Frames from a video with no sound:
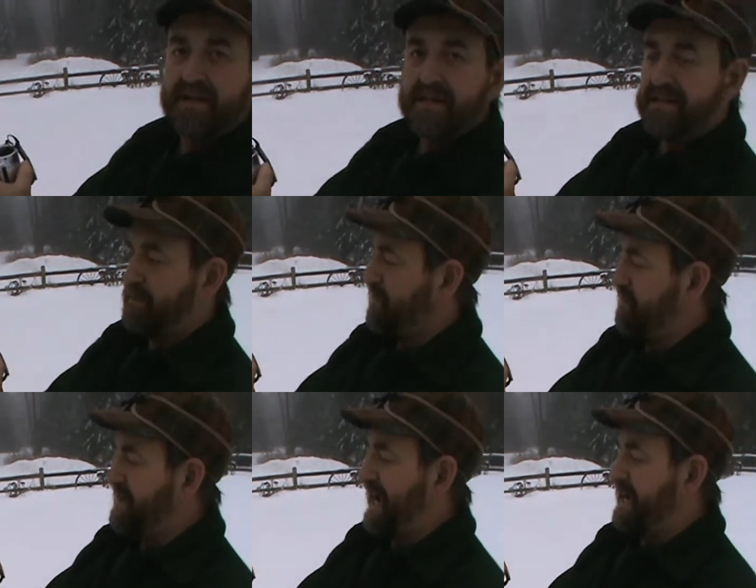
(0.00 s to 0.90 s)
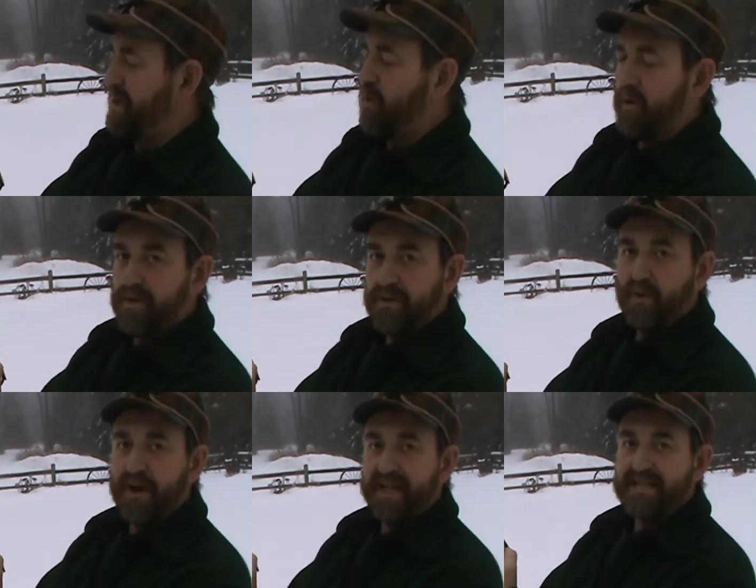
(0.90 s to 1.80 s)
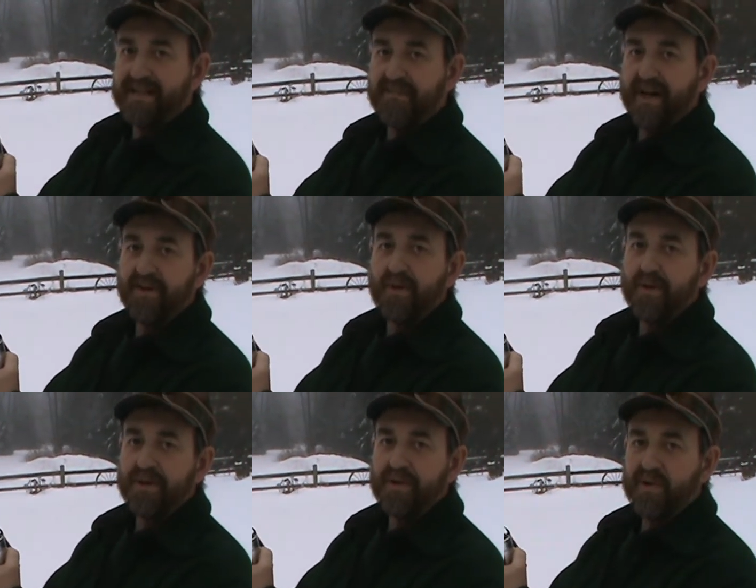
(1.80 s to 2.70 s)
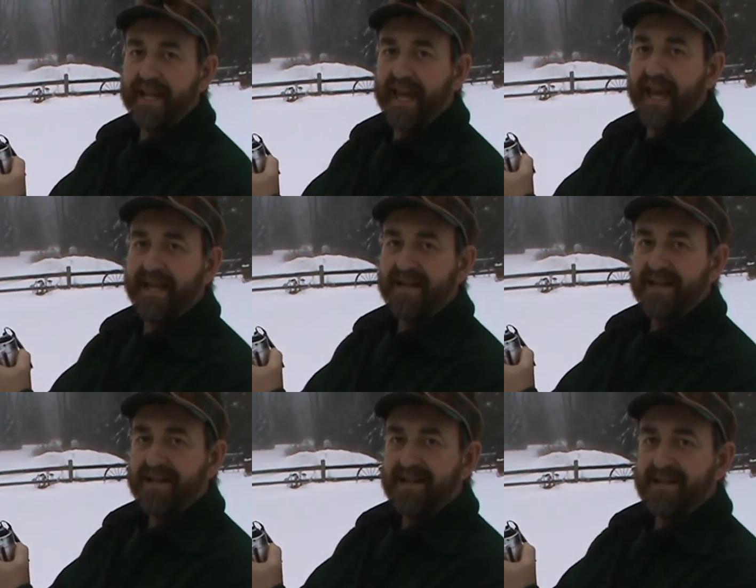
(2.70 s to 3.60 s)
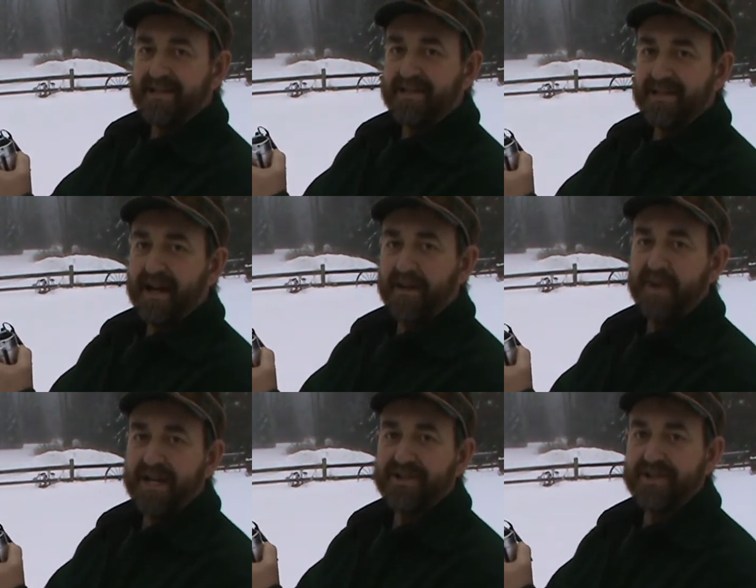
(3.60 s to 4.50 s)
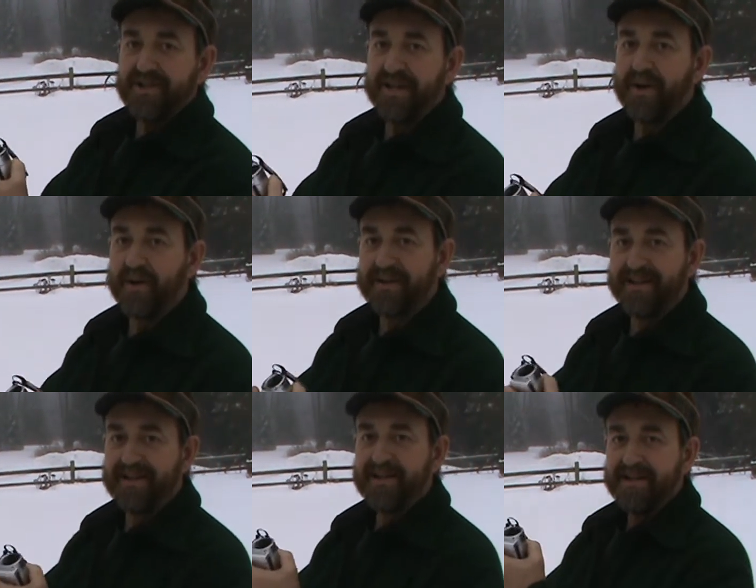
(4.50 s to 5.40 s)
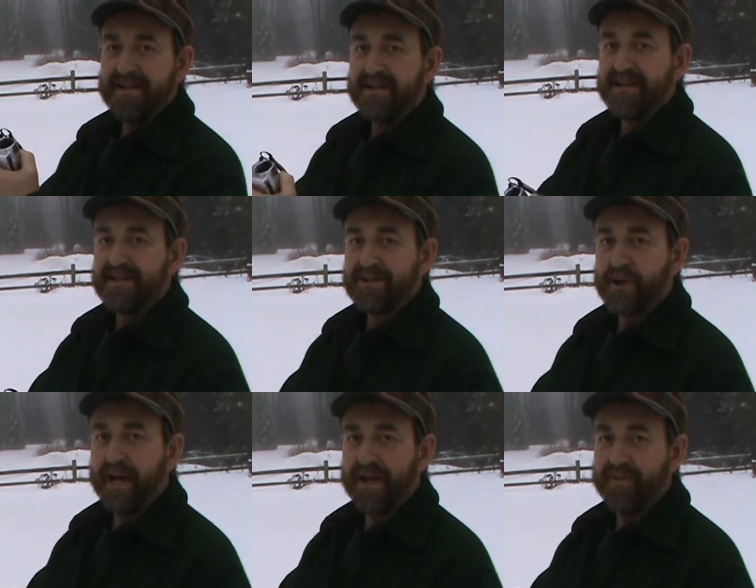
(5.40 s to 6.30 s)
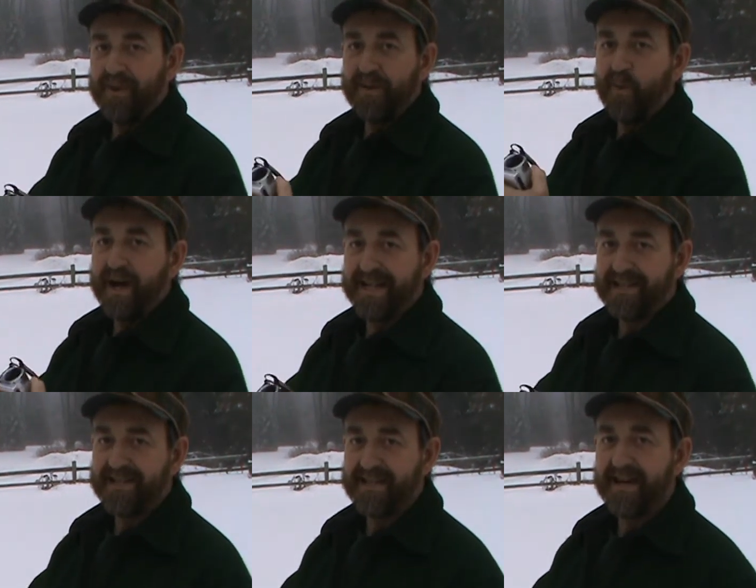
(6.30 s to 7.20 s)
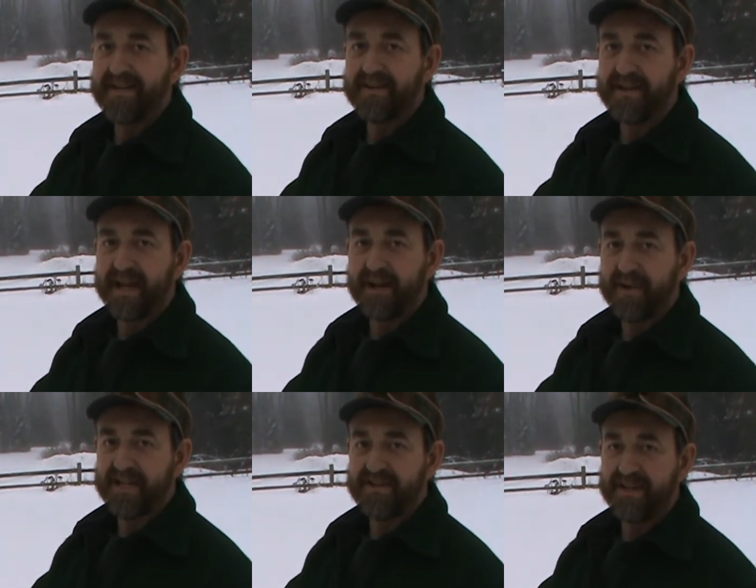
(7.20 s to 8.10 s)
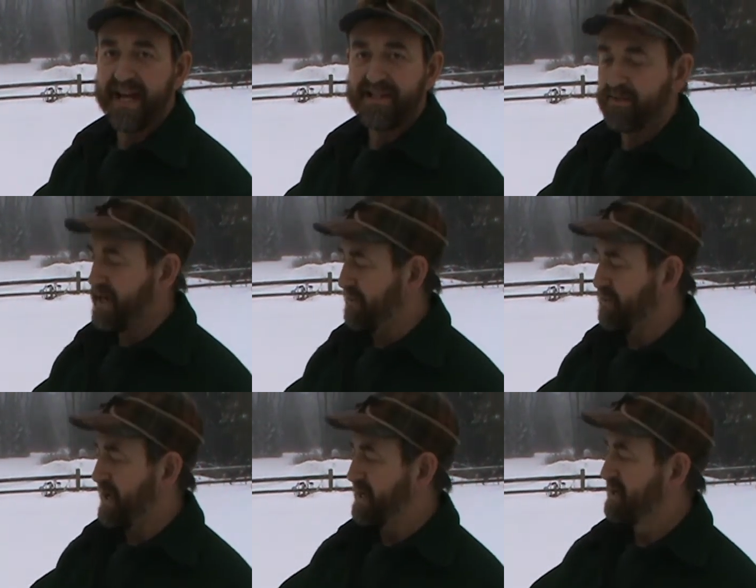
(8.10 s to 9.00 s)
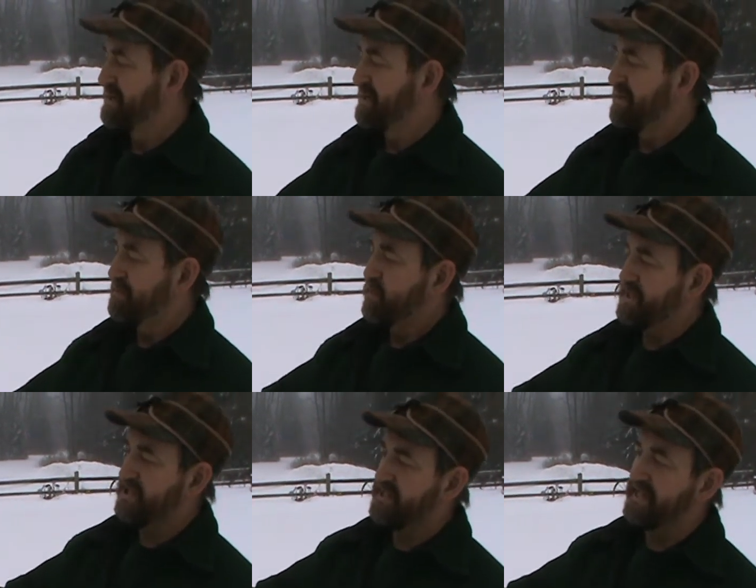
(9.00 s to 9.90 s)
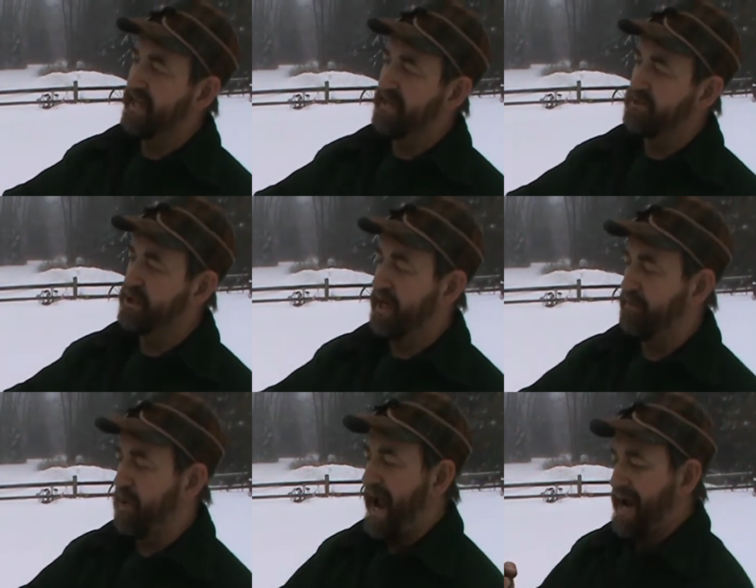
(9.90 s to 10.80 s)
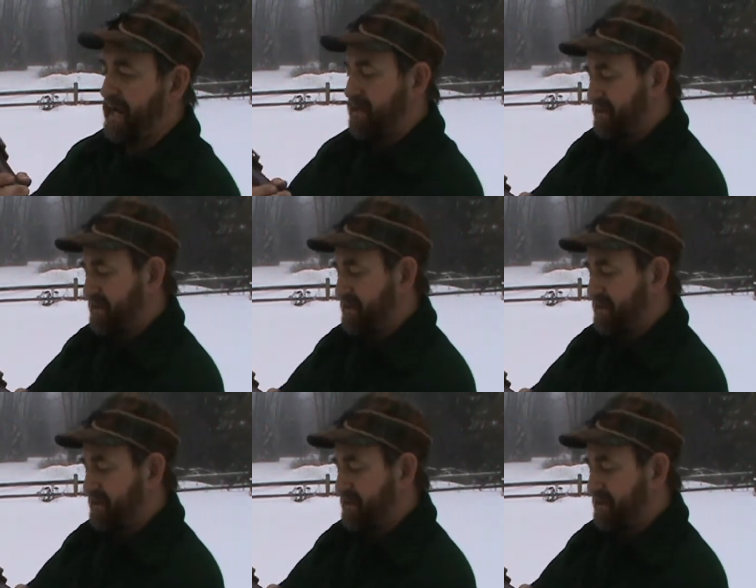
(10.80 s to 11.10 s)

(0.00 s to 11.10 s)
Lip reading: Some of them got a 1/4 20, some have a 1/4 28. Just got to make sure you don't try and thread one into the other. You got to make sure you got the right thread. But it's just an L-shaped bracket.